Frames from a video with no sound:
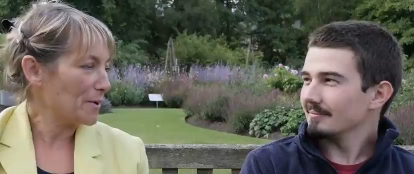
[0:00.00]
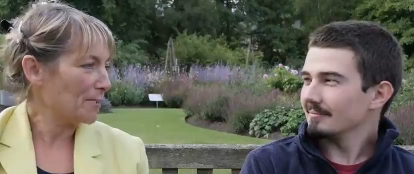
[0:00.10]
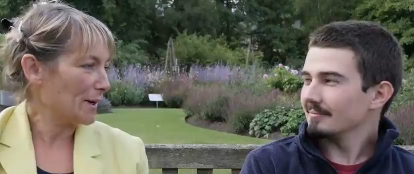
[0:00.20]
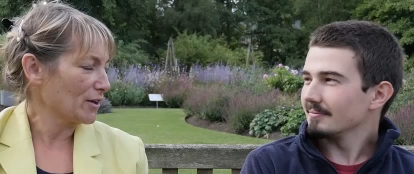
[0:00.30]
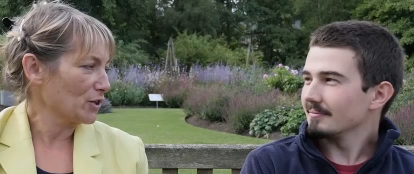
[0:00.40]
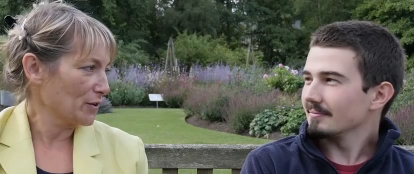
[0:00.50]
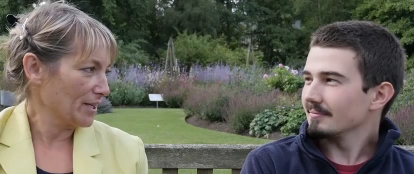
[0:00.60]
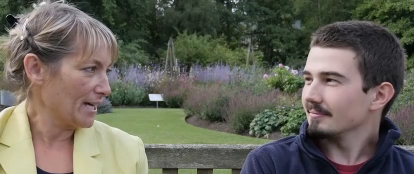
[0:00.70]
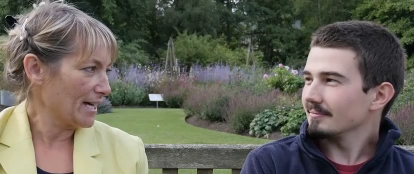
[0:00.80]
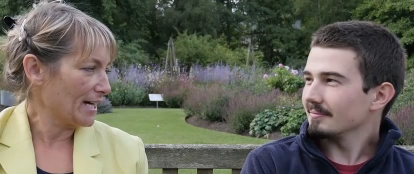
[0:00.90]
Speaker 1: me about your
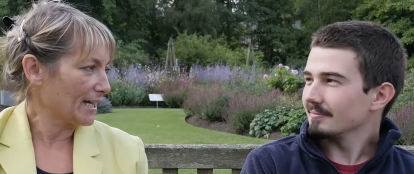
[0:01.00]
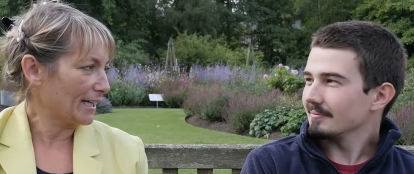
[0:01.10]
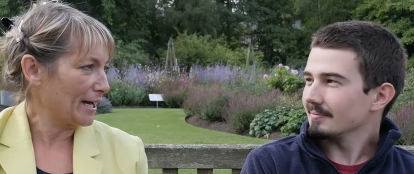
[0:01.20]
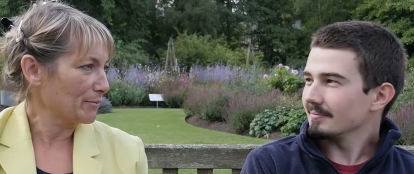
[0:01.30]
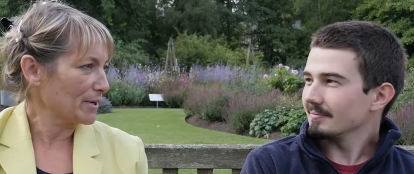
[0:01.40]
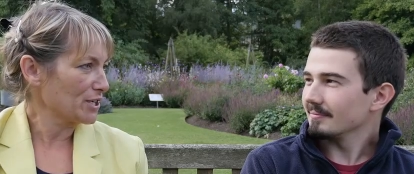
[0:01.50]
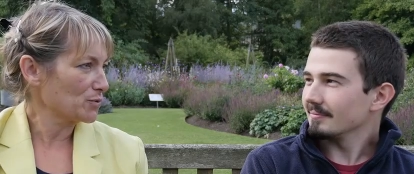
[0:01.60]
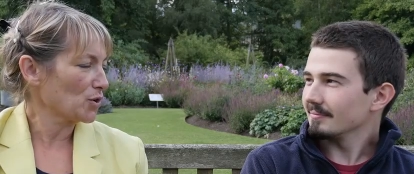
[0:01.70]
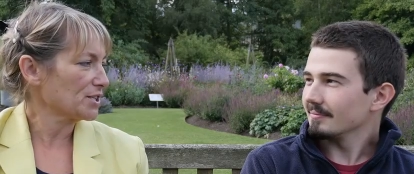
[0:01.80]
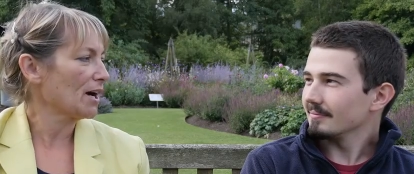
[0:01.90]
year at Cambridge.
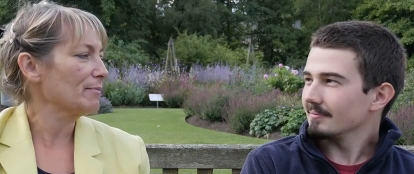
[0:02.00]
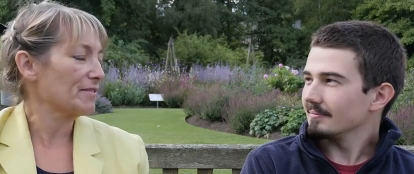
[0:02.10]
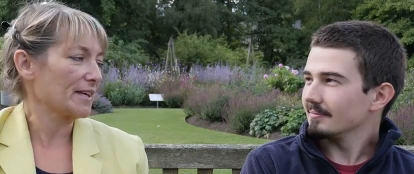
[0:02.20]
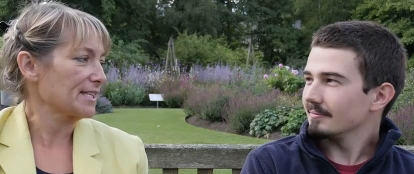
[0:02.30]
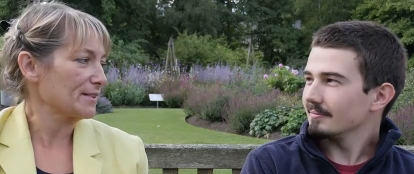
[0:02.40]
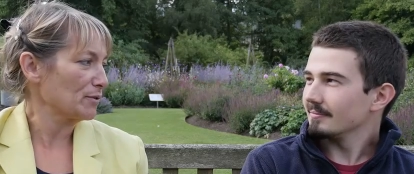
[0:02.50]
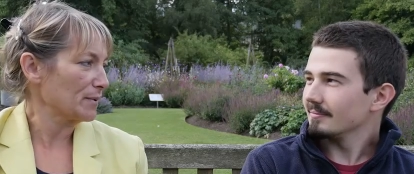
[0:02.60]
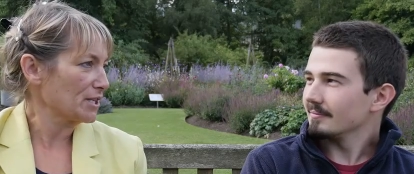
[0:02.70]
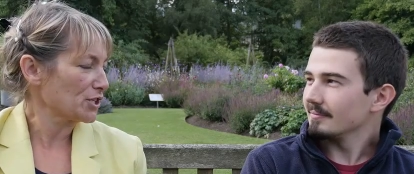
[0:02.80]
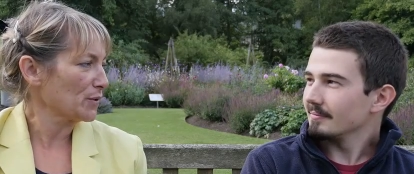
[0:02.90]
What type of things have you
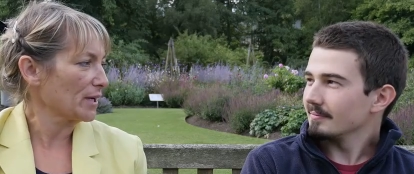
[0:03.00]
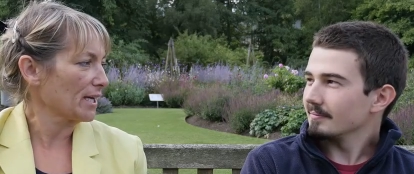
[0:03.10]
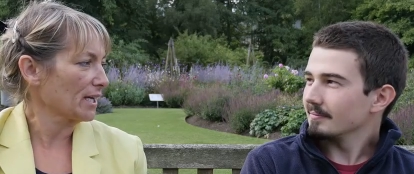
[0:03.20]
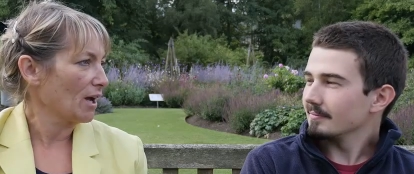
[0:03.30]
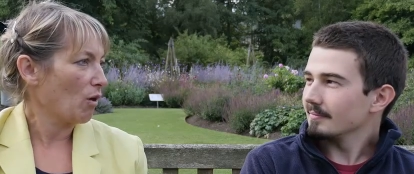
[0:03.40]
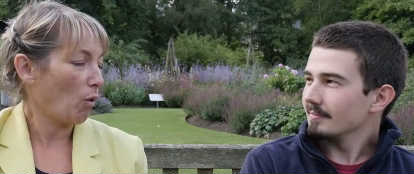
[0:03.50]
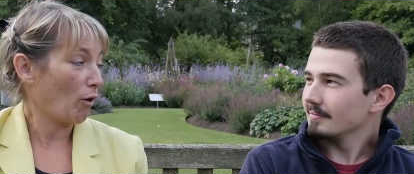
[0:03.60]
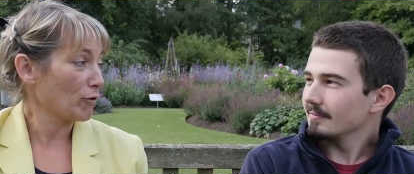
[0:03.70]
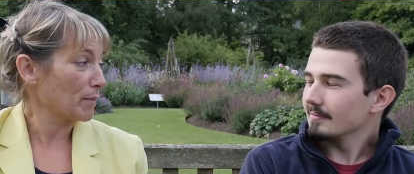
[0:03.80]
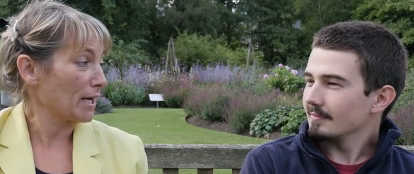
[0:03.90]
been doing? What
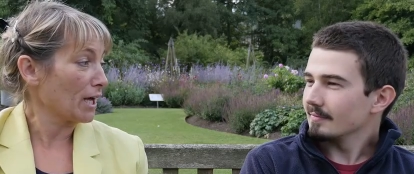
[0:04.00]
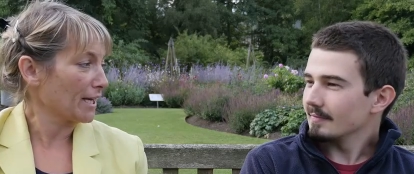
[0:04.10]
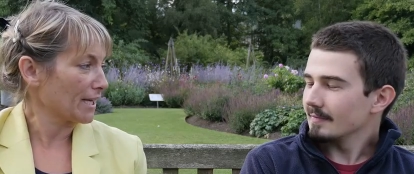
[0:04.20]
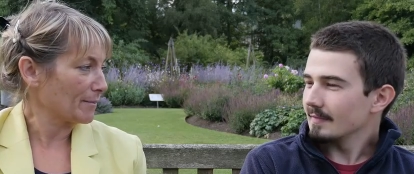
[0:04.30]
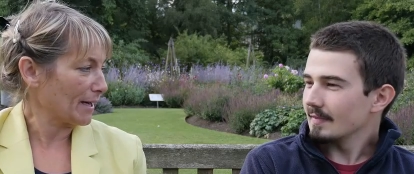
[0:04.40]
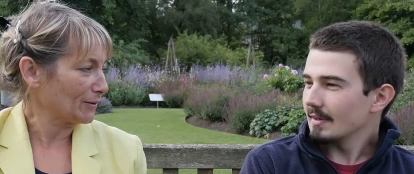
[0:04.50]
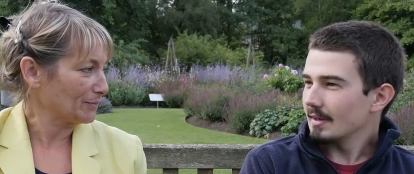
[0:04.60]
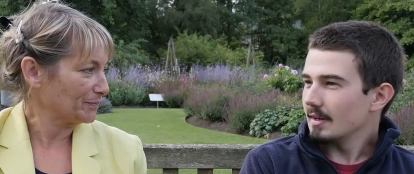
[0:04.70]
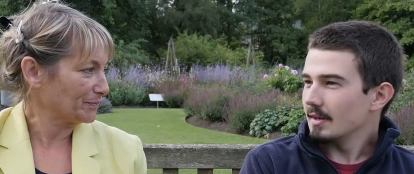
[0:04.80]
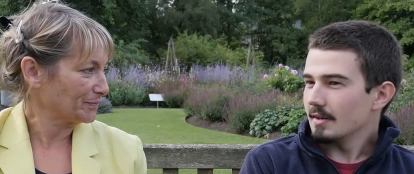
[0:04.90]
have you been learning about?
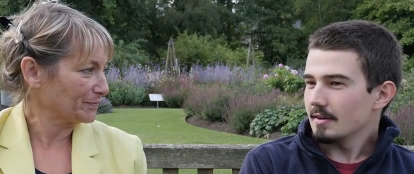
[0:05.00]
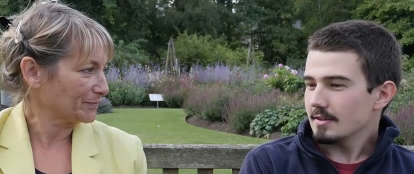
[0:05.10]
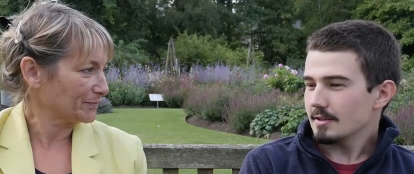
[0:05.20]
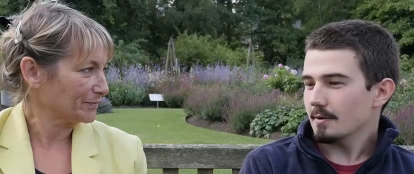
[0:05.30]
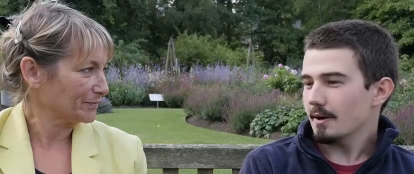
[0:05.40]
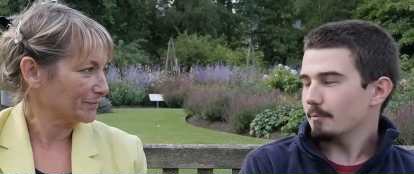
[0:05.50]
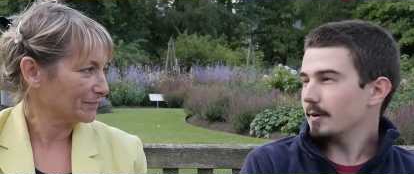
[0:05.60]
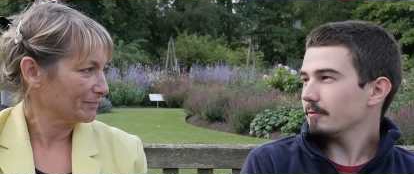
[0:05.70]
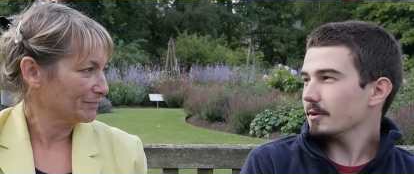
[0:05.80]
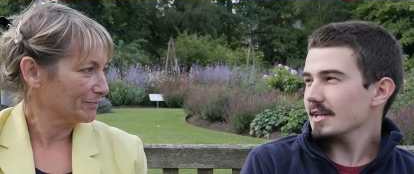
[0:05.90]
Speaker 2: So I've
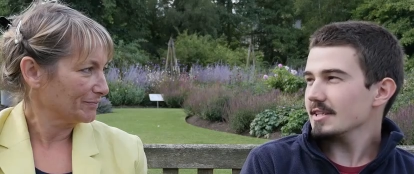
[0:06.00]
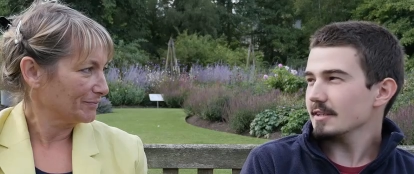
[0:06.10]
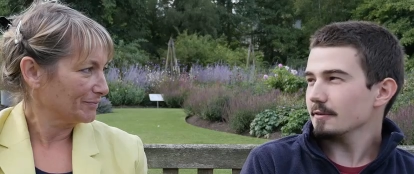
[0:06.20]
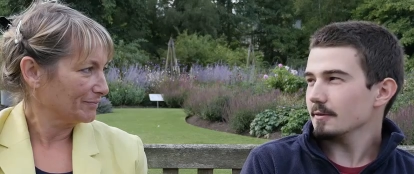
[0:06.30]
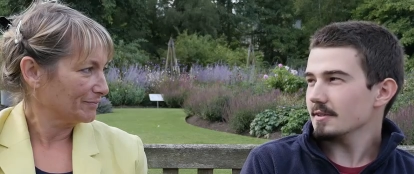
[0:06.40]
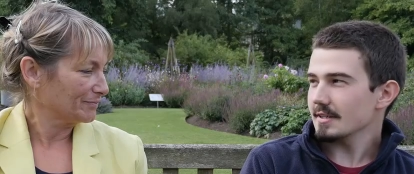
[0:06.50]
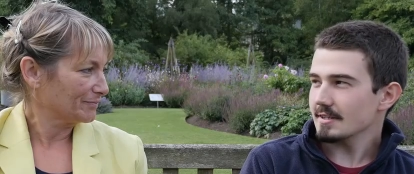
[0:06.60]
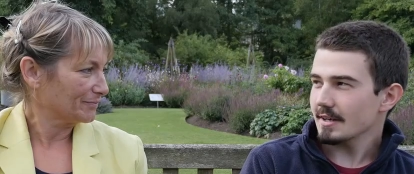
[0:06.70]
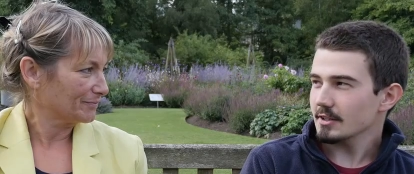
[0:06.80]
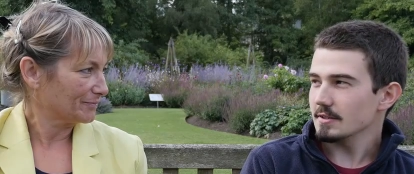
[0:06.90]
been rotating through the 6
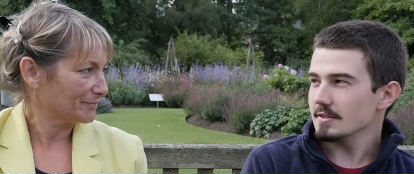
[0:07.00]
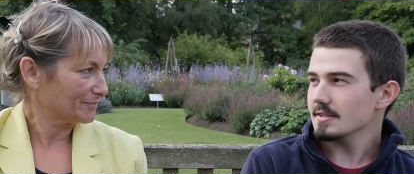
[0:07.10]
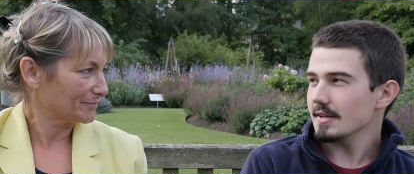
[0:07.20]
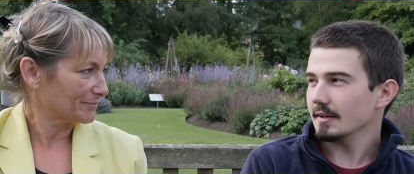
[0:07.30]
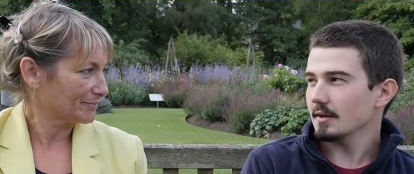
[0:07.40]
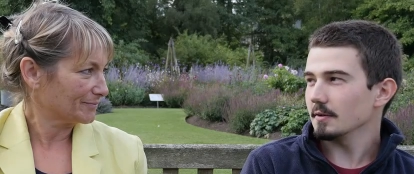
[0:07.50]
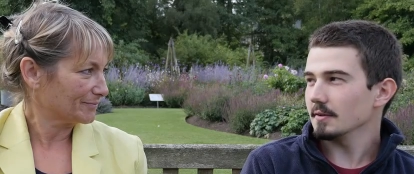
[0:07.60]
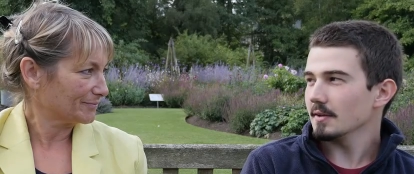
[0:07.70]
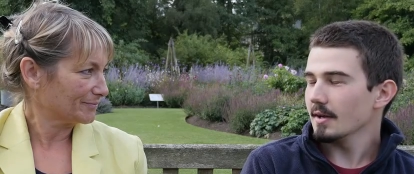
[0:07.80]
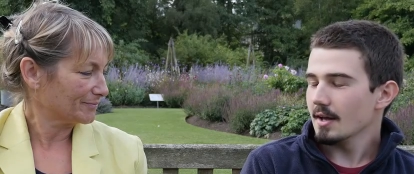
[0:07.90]
sections at the
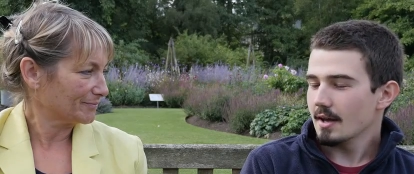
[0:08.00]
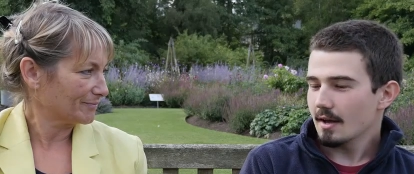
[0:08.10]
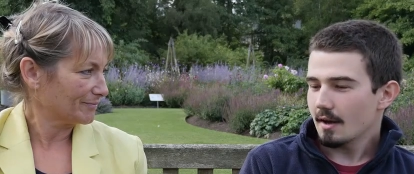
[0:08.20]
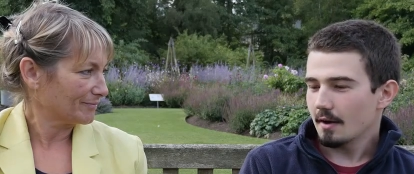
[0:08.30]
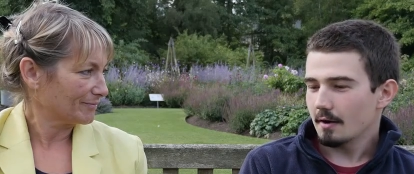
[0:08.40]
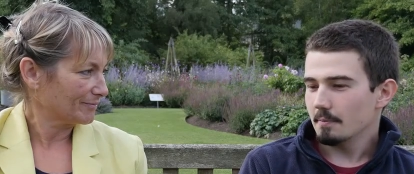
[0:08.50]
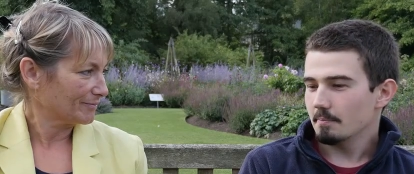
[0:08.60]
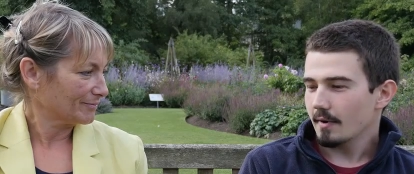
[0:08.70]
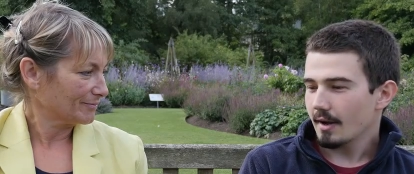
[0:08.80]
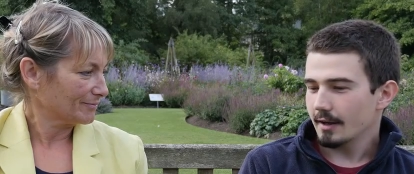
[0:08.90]
garden,
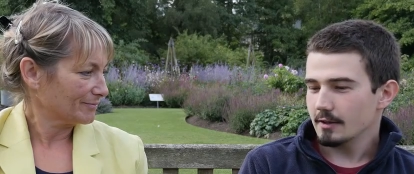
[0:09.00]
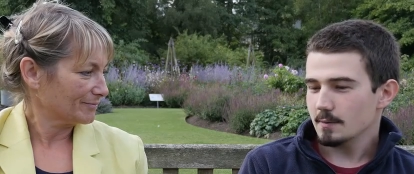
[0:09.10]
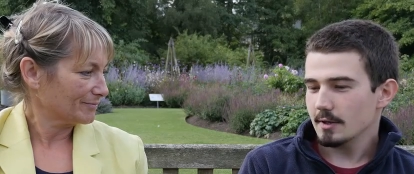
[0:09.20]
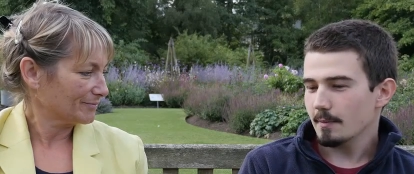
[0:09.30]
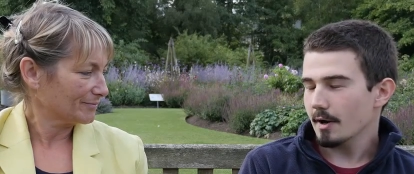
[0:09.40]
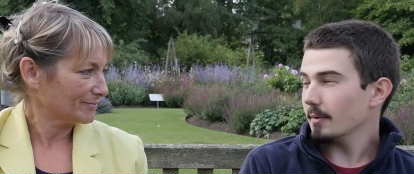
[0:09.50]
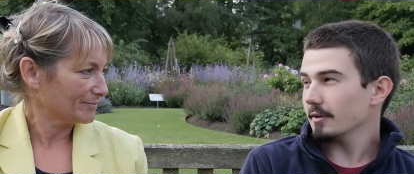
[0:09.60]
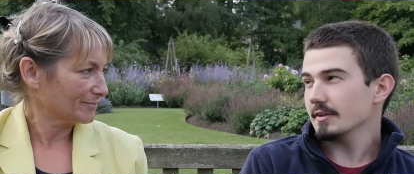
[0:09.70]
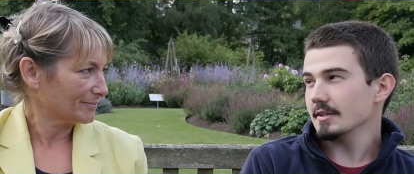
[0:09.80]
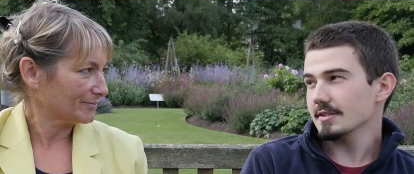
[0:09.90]
and you spend about a
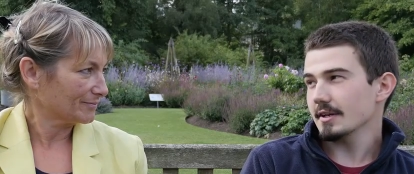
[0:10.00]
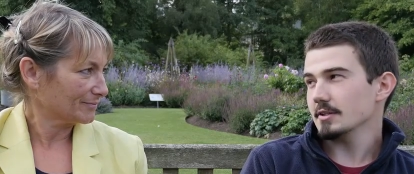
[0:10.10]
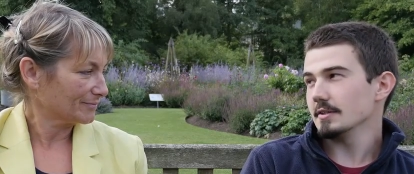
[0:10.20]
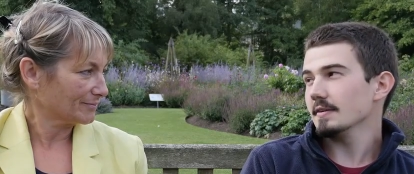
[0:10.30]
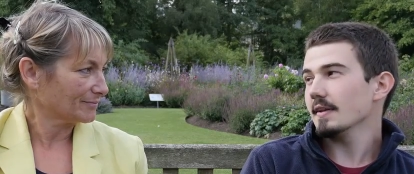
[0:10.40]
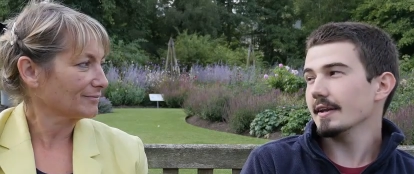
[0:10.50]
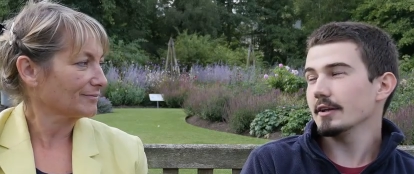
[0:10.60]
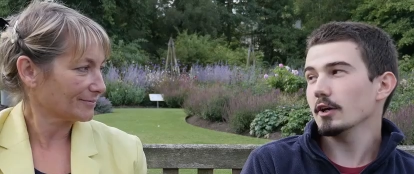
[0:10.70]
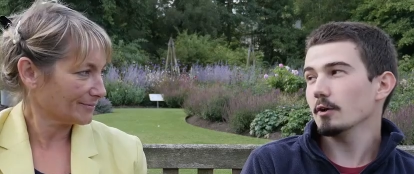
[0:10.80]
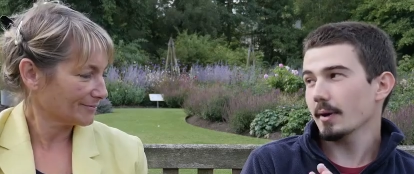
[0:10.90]
month in each section, and then you go